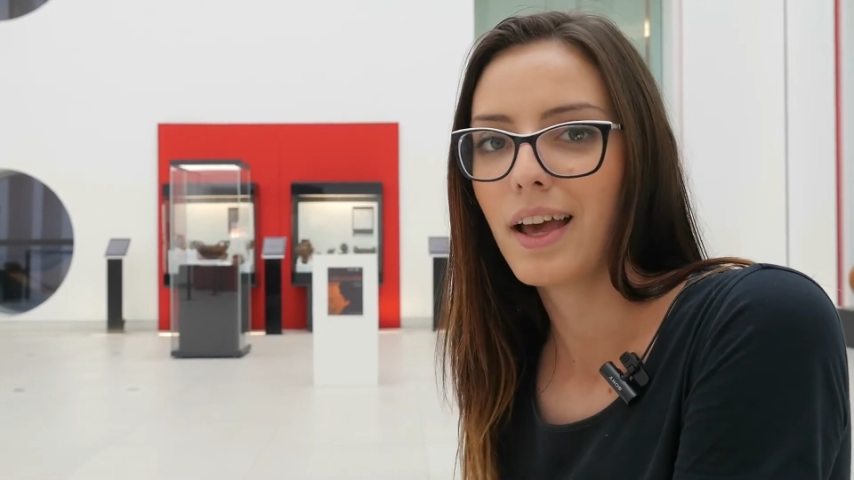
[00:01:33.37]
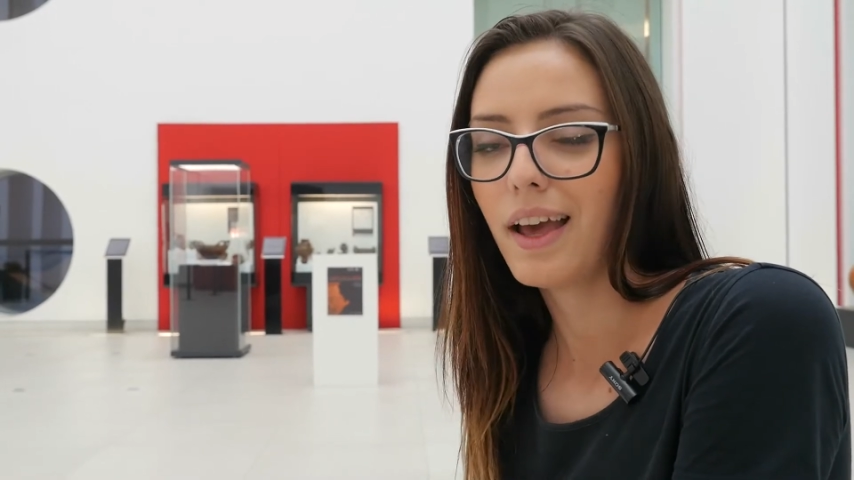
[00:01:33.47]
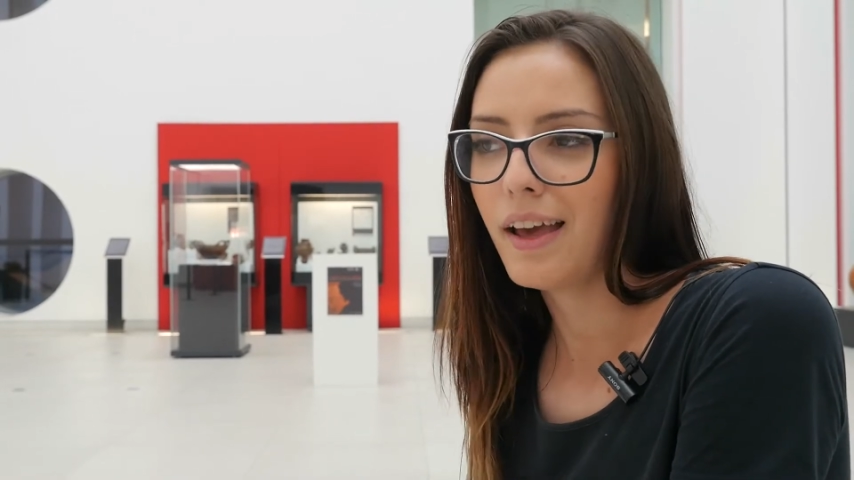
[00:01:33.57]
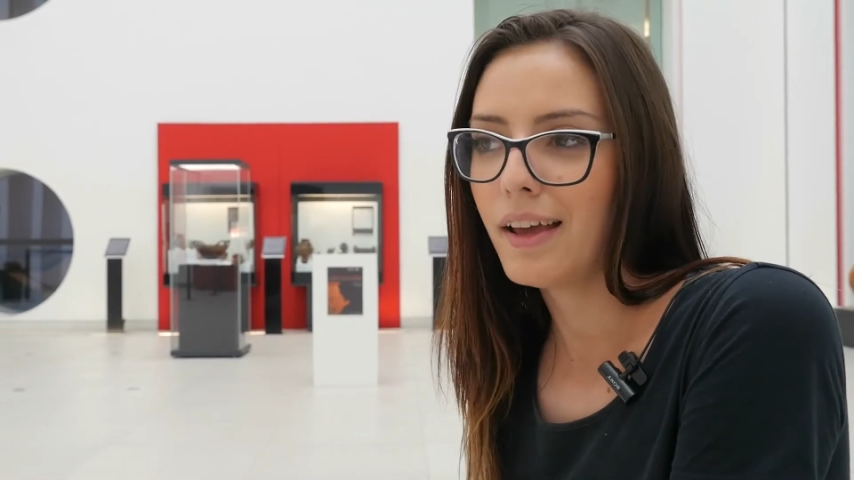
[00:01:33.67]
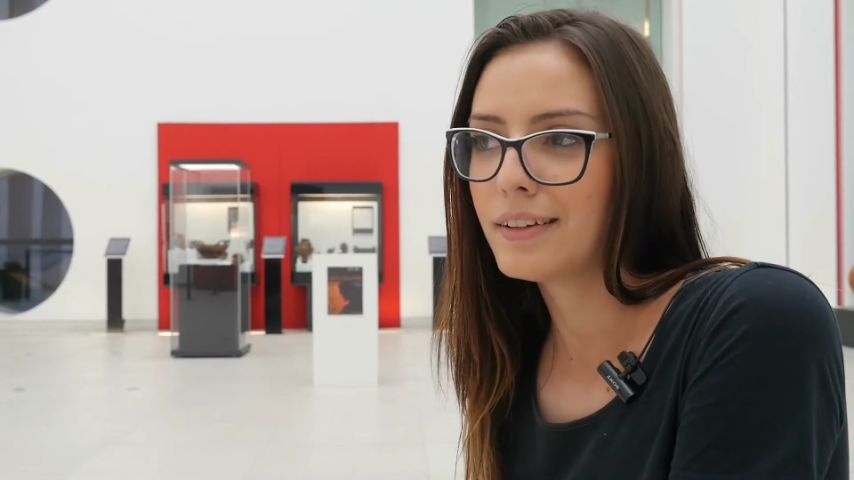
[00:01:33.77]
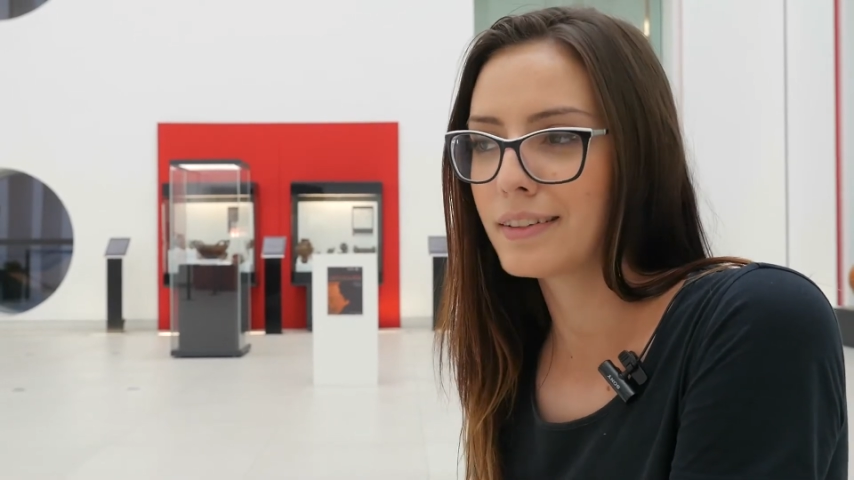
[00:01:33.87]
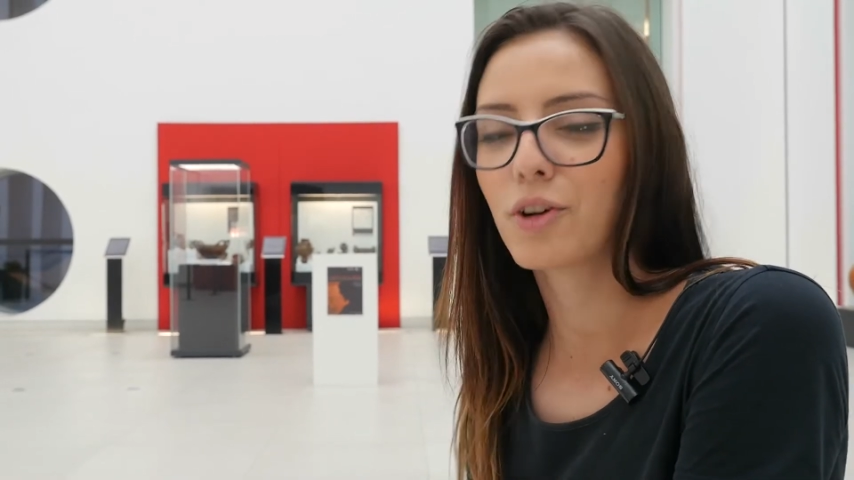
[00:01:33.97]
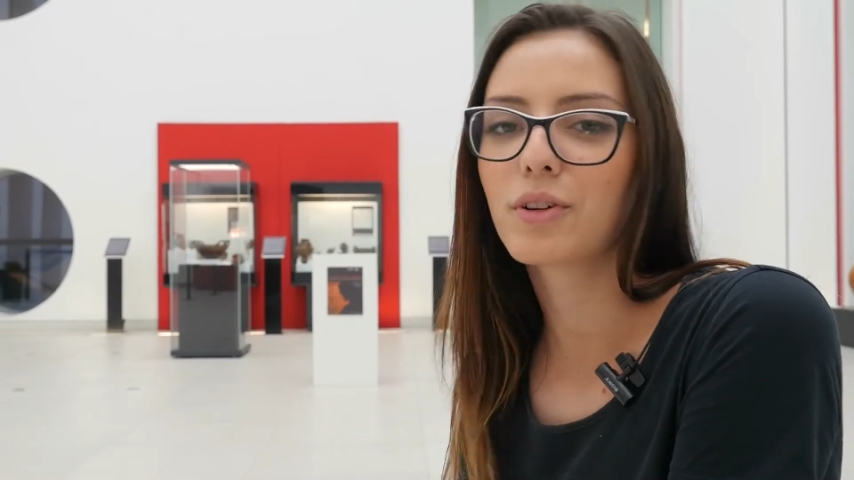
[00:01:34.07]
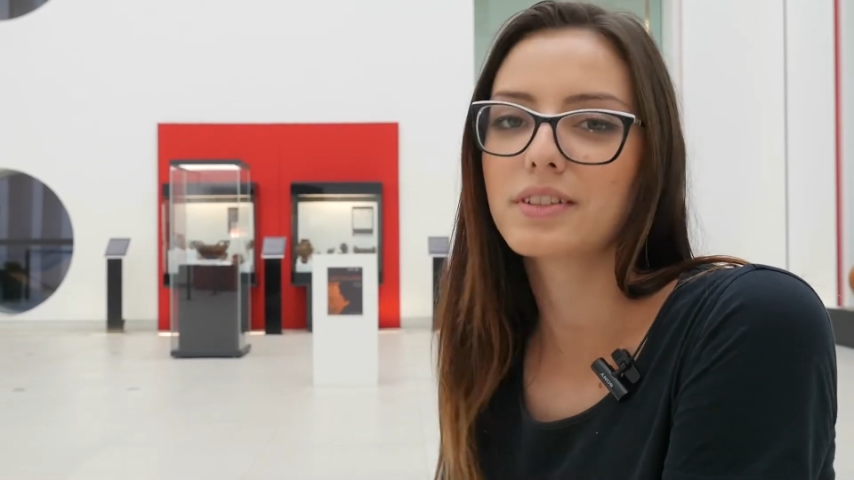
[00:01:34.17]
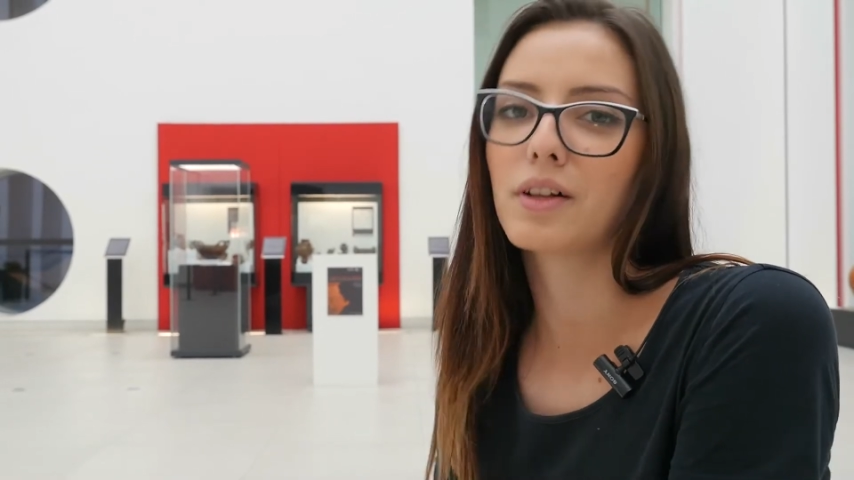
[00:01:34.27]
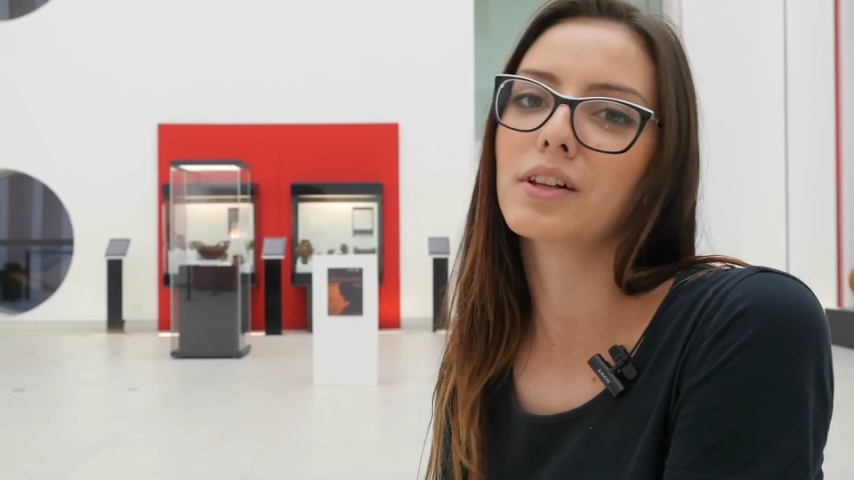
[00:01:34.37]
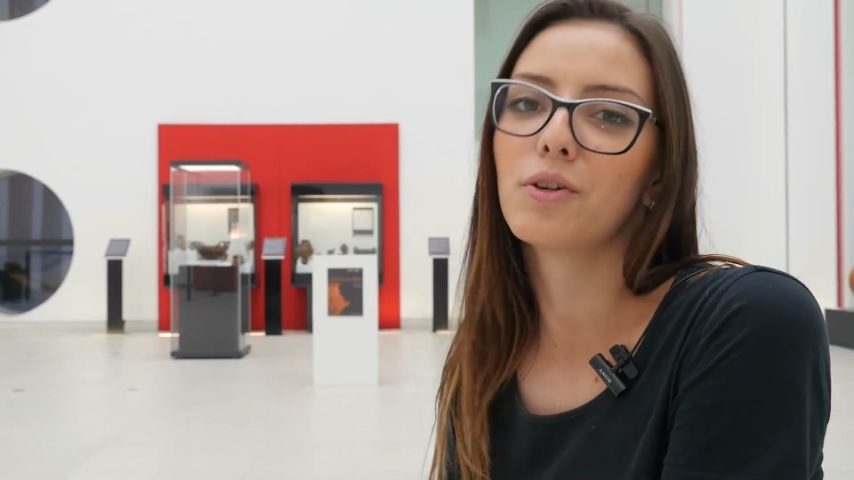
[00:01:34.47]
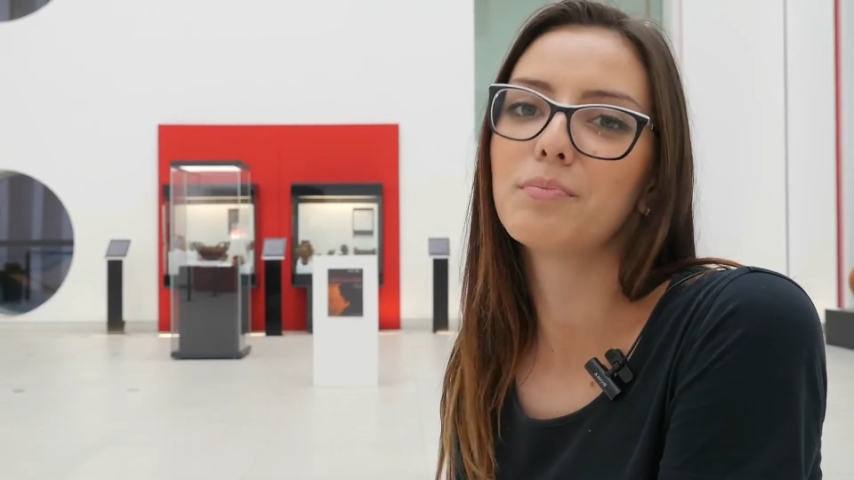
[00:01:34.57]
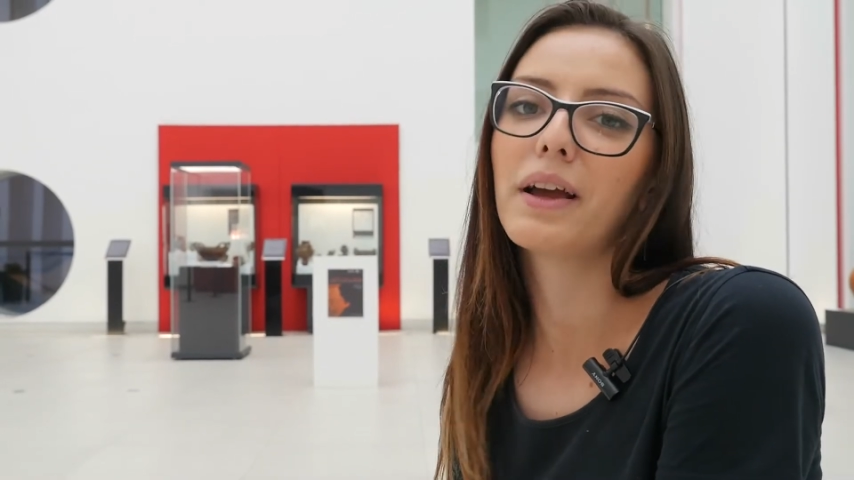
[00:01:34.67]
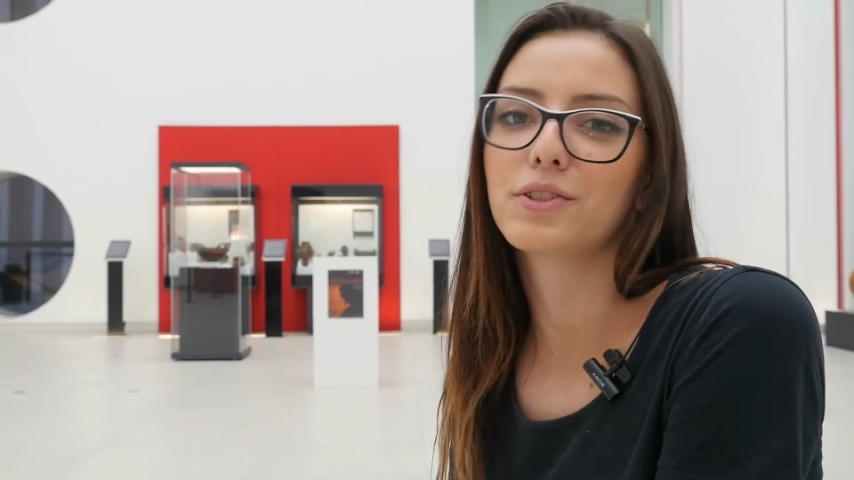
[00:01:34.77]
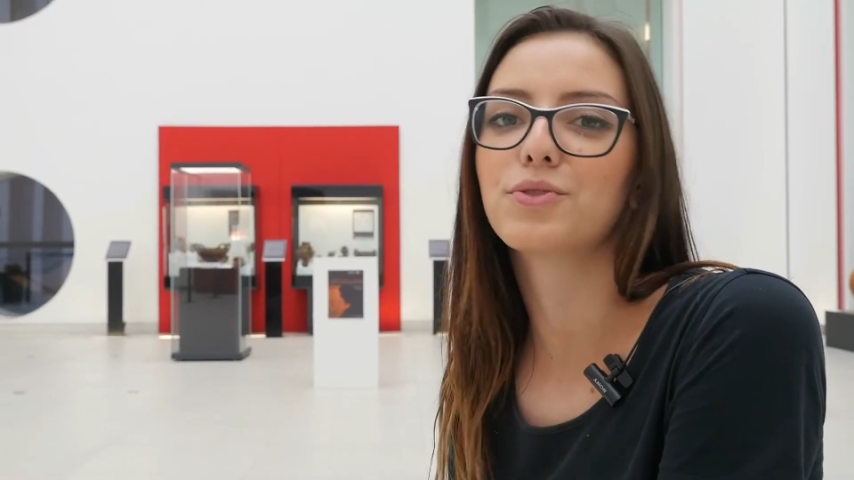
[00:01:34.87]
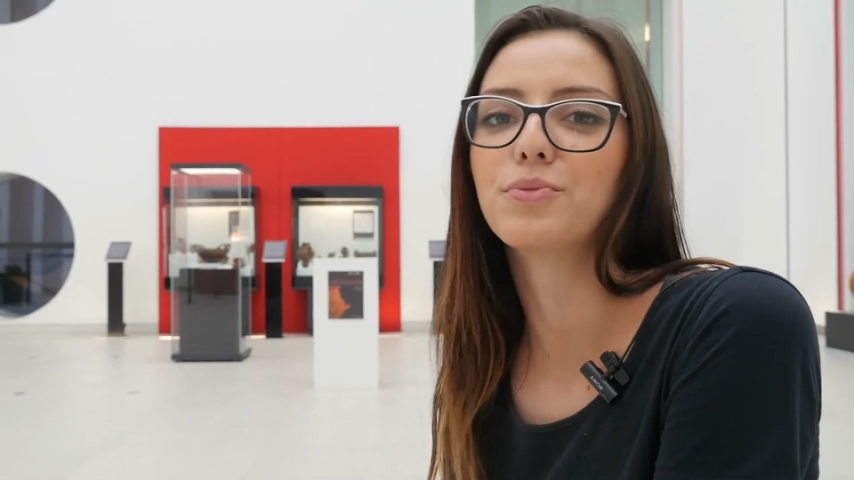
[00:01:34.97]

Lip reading: and in August I'll go back to